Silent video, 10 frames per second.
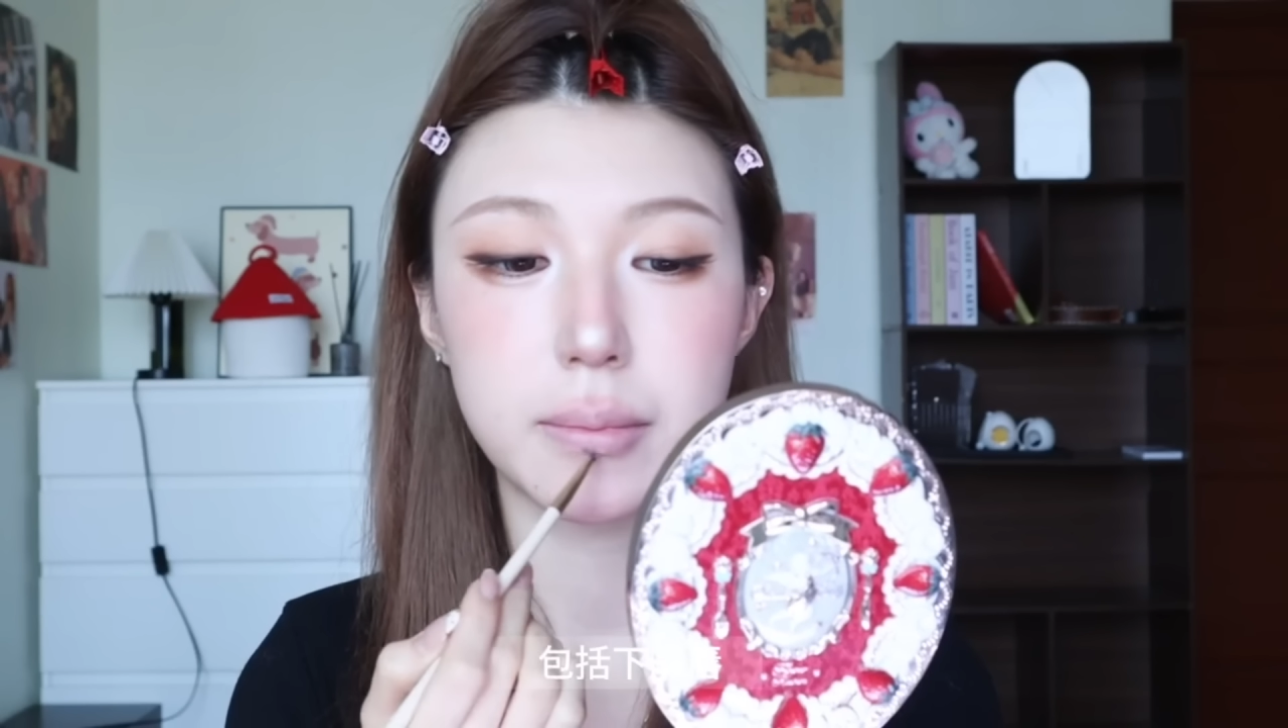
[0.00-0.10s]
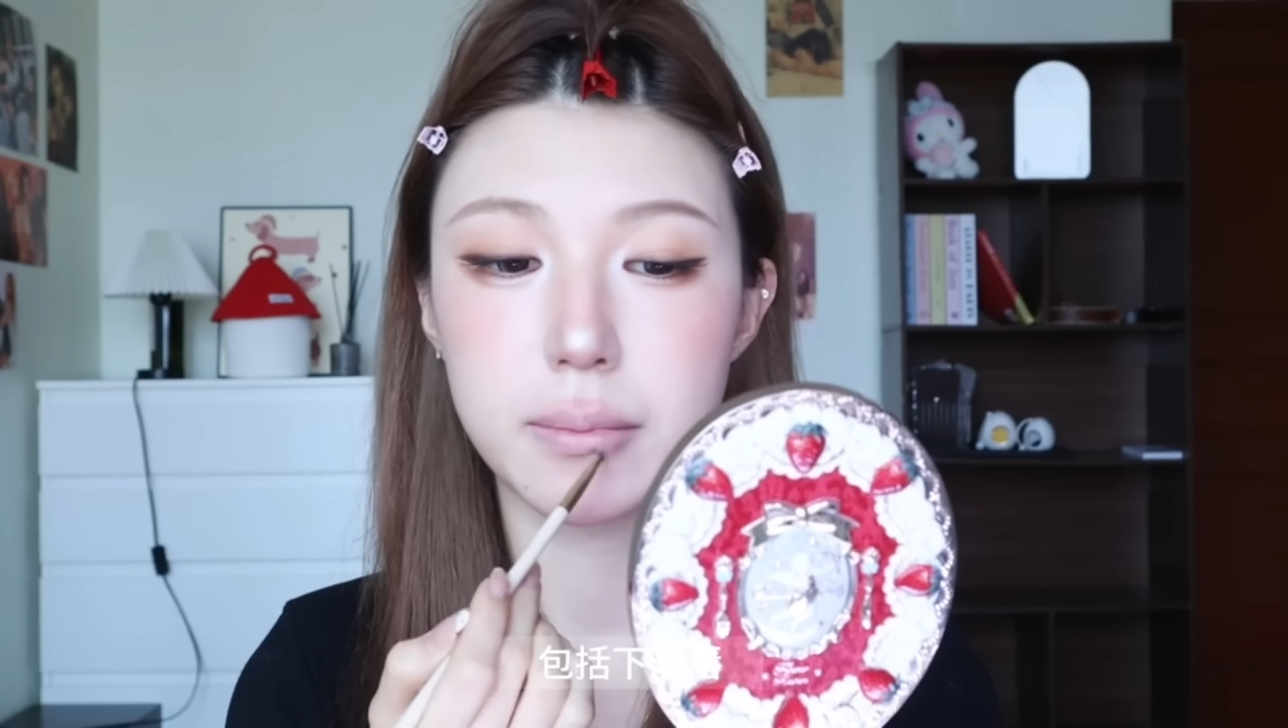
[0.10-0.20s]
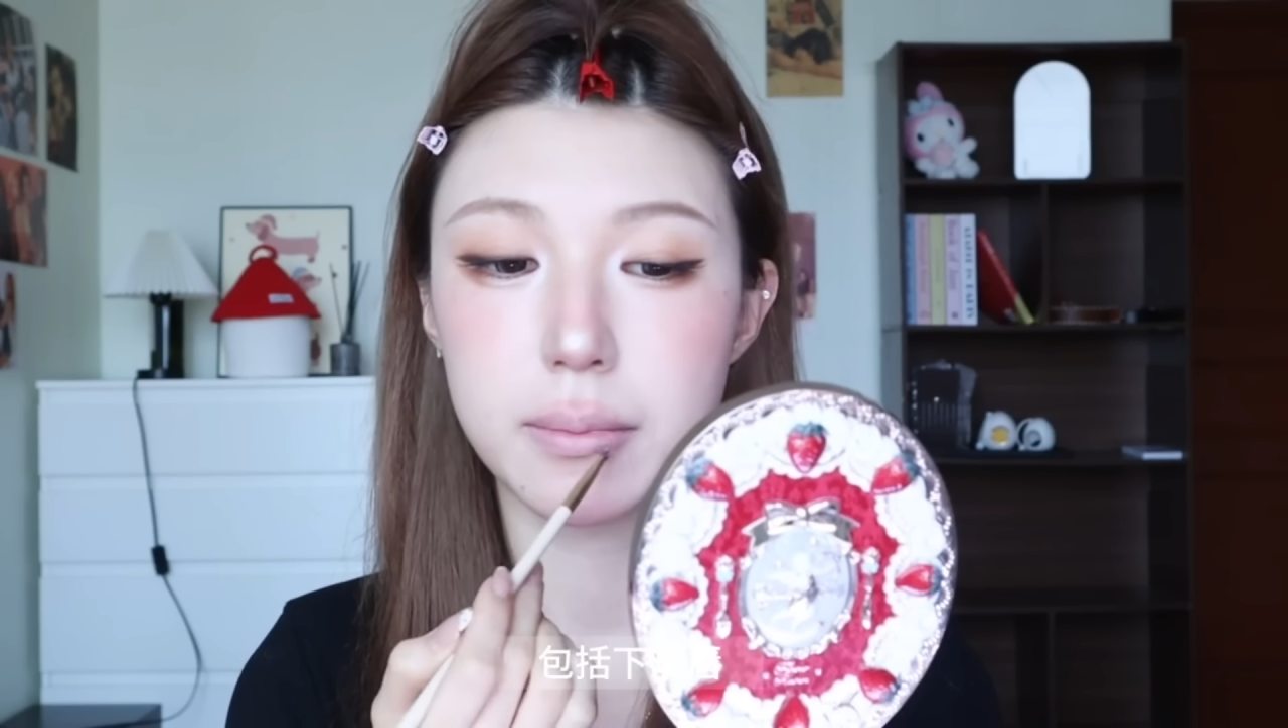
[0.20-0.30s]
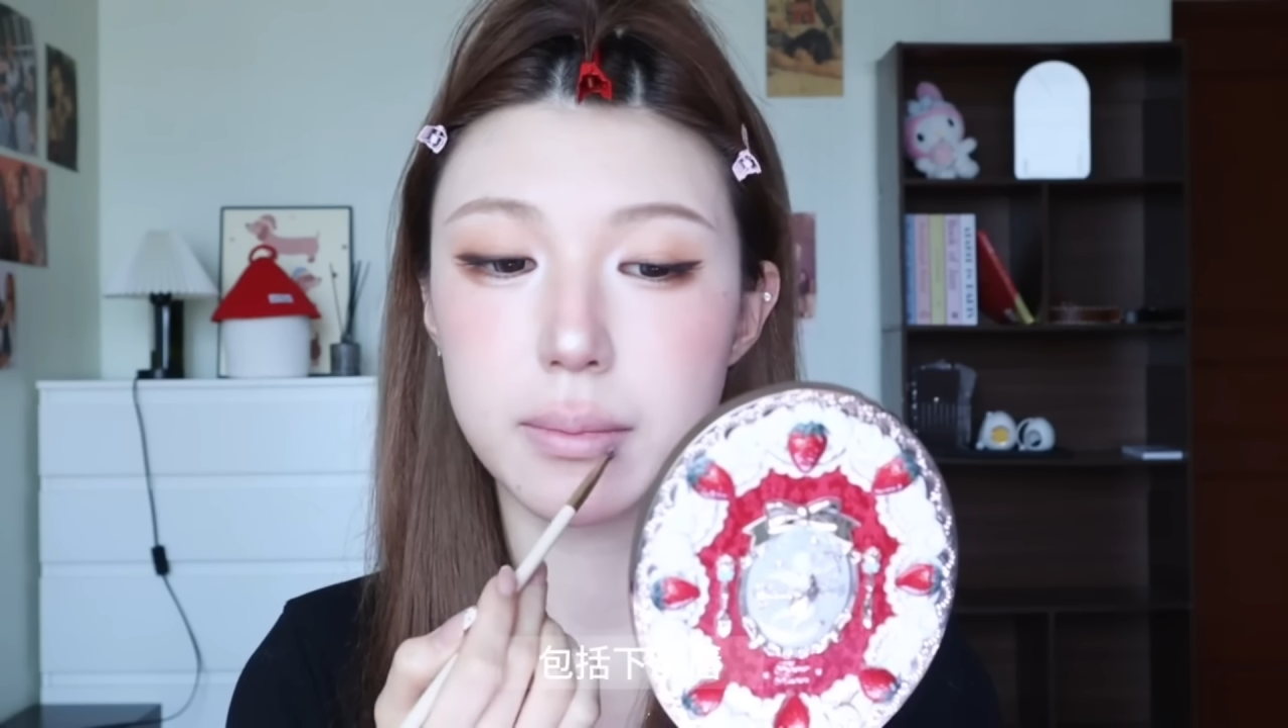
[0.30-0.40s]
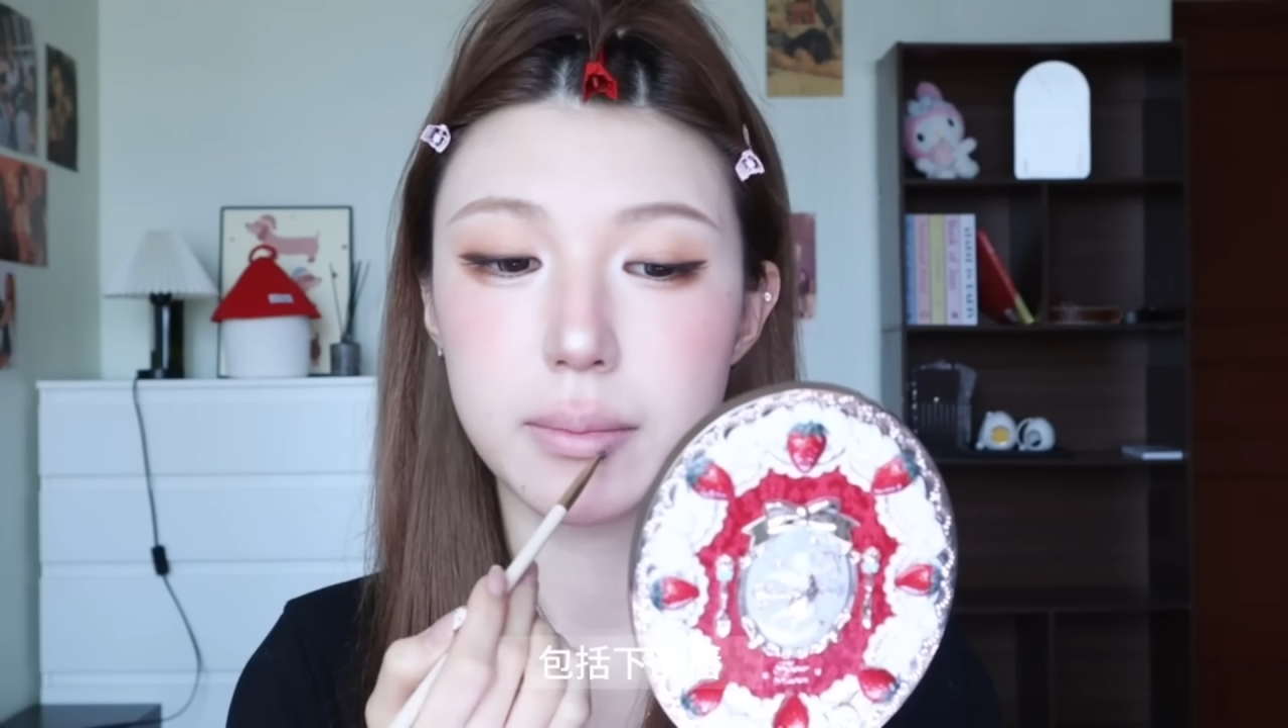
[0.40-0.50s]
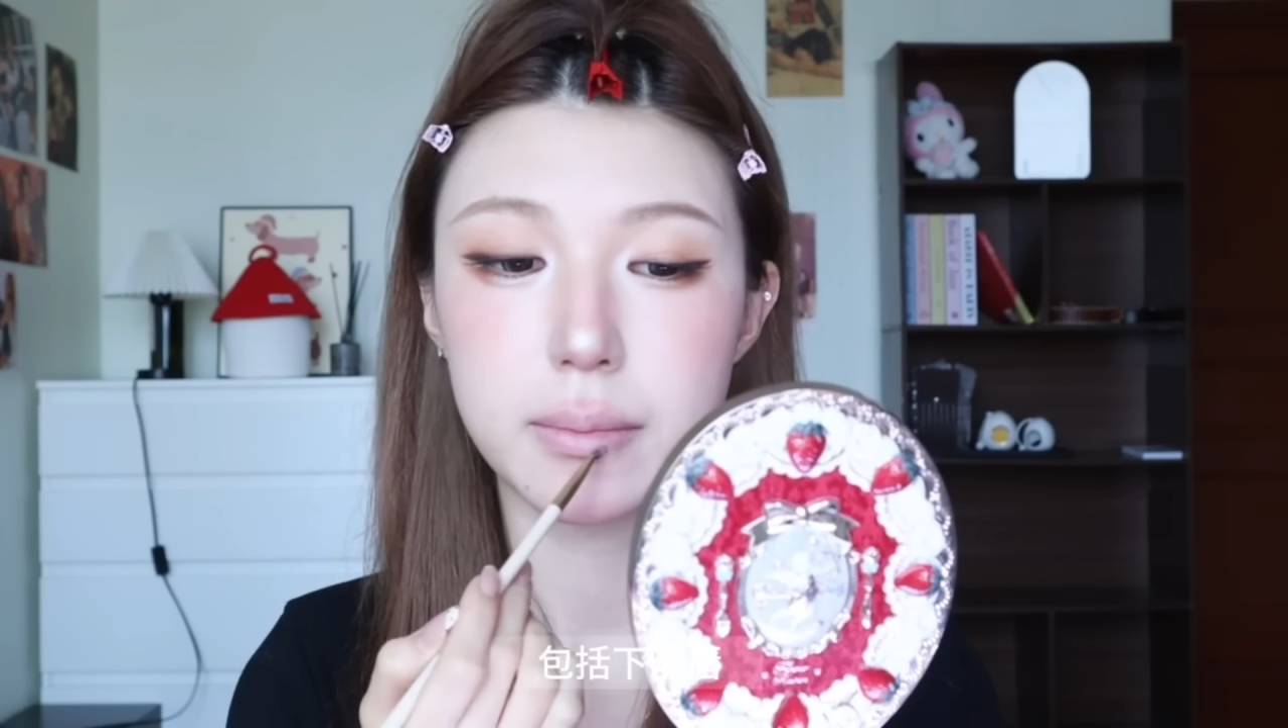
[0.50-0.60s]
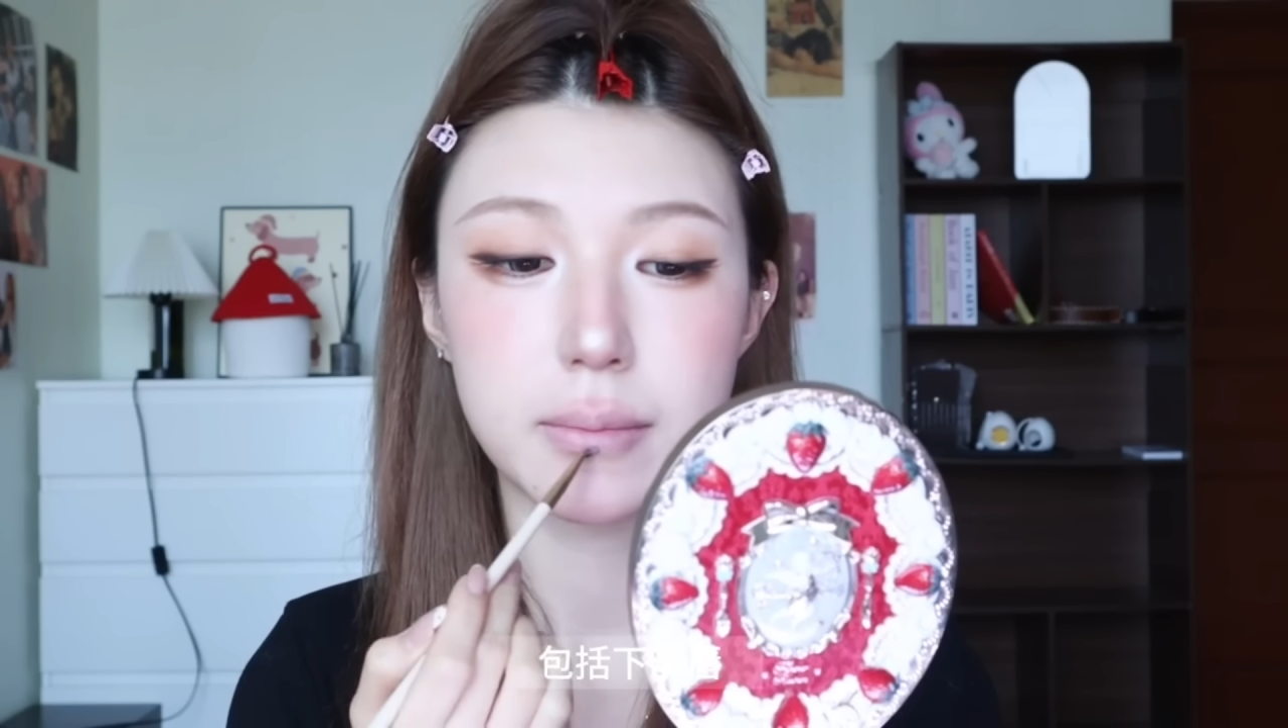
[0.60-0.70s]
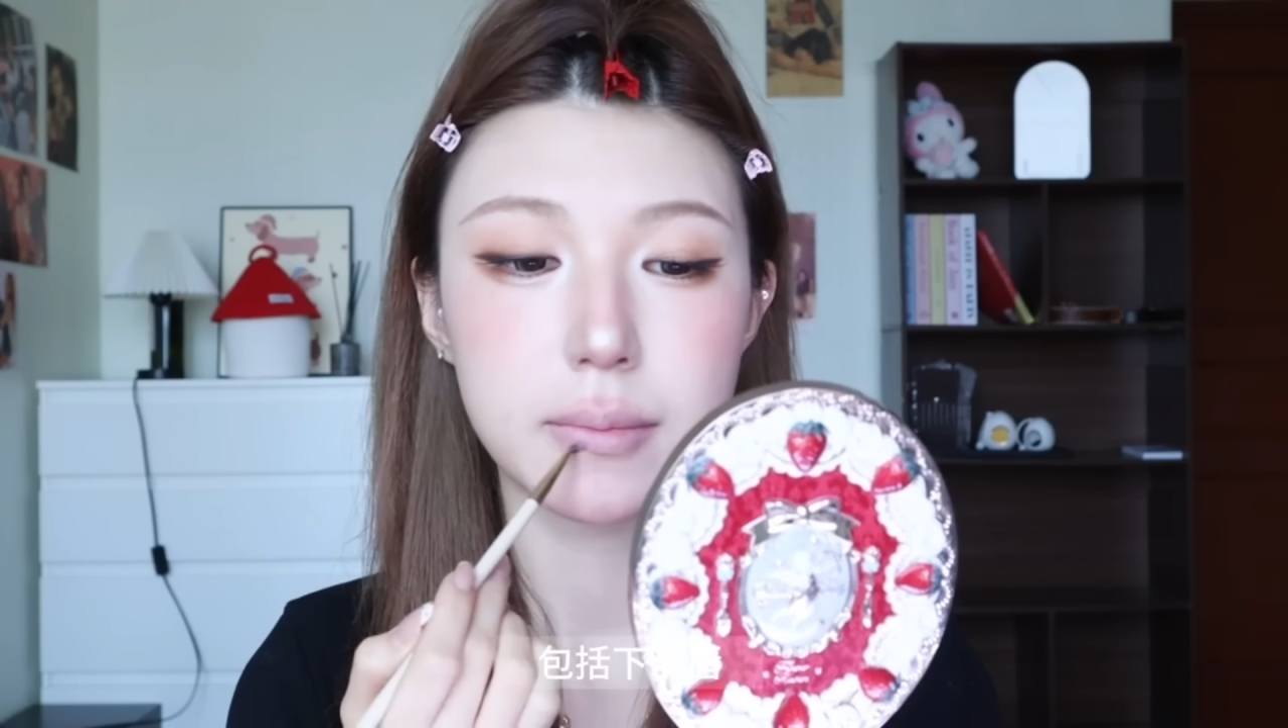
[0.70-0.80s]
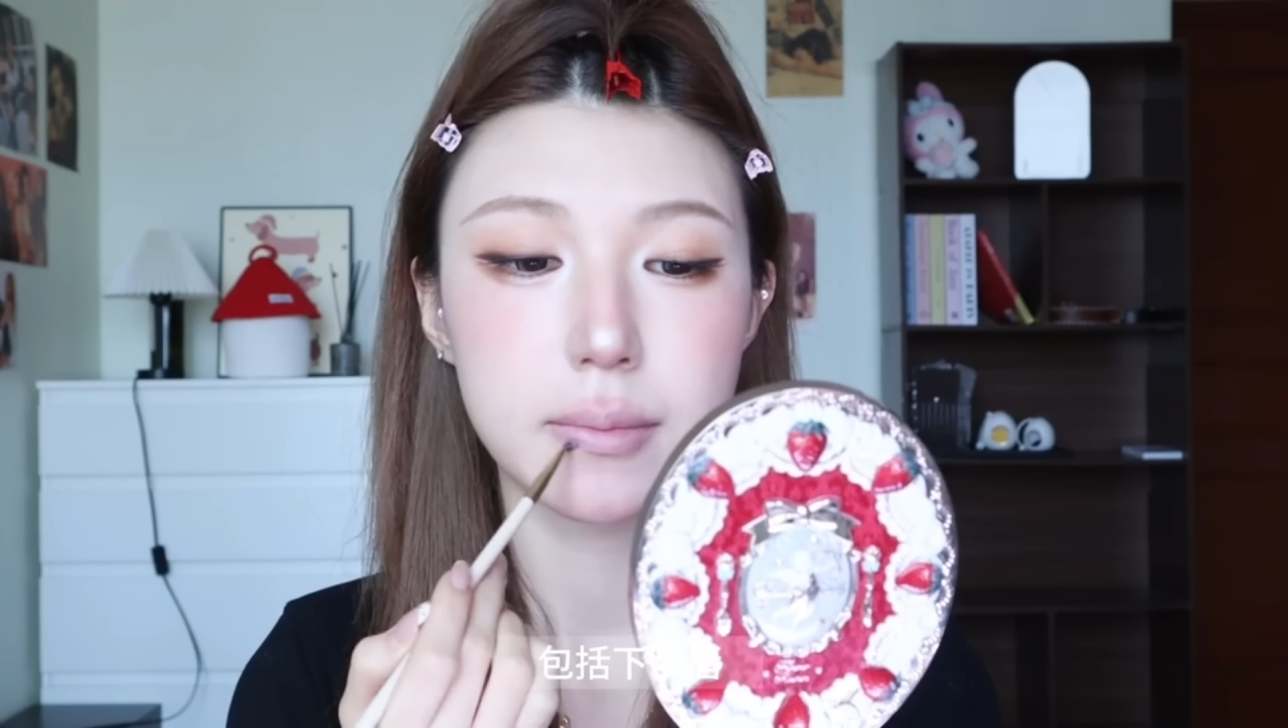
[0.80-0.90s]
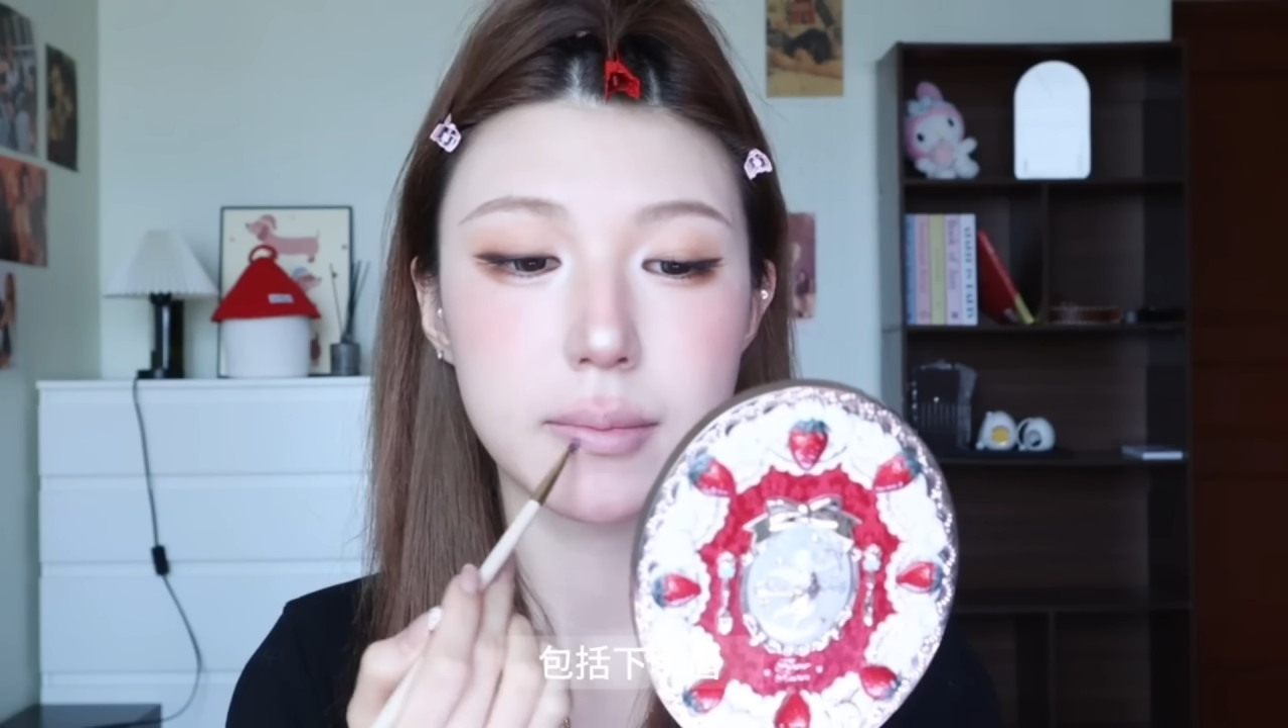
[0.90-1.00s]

the upper lip,